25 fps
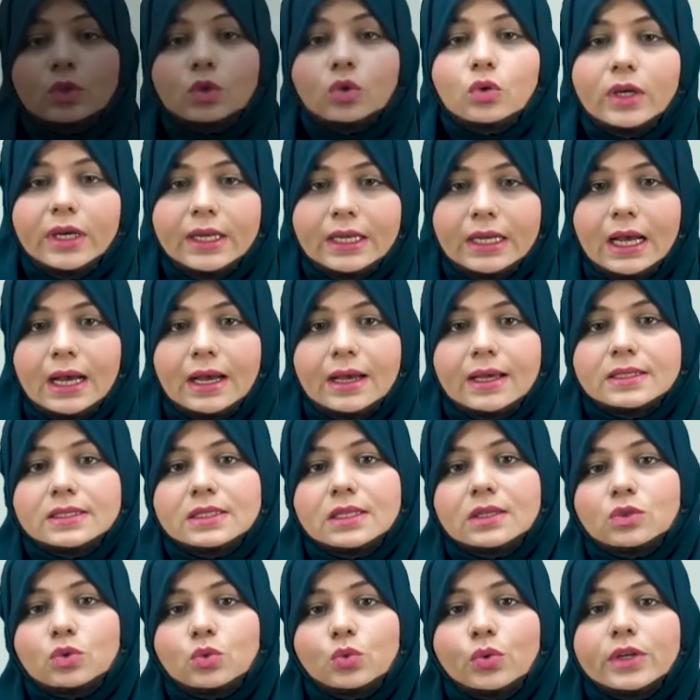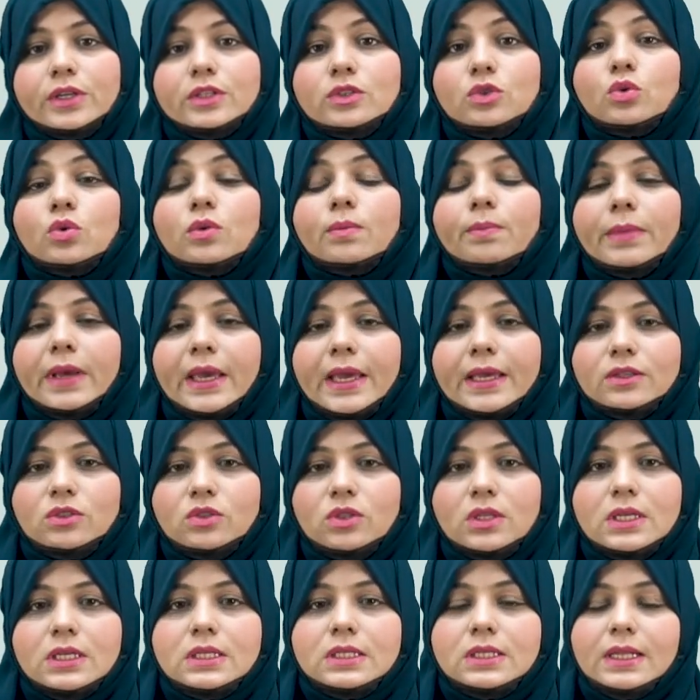You can ask the students to match
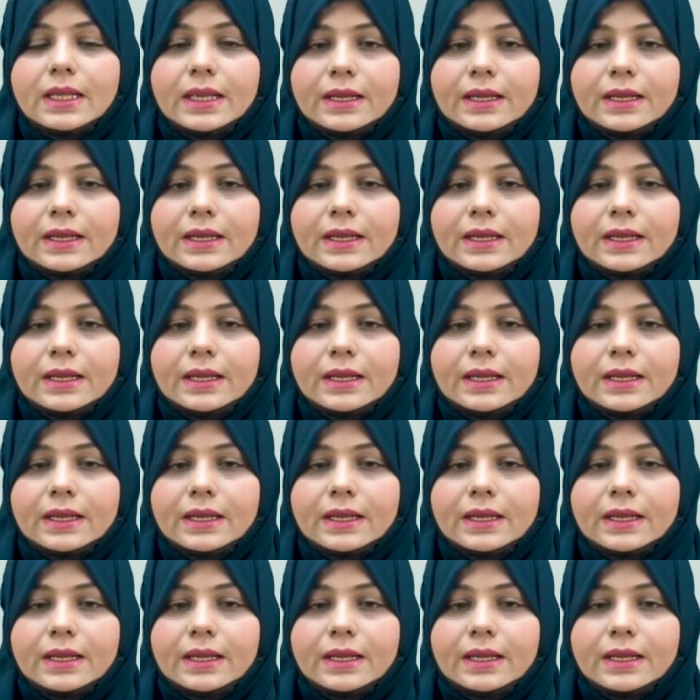these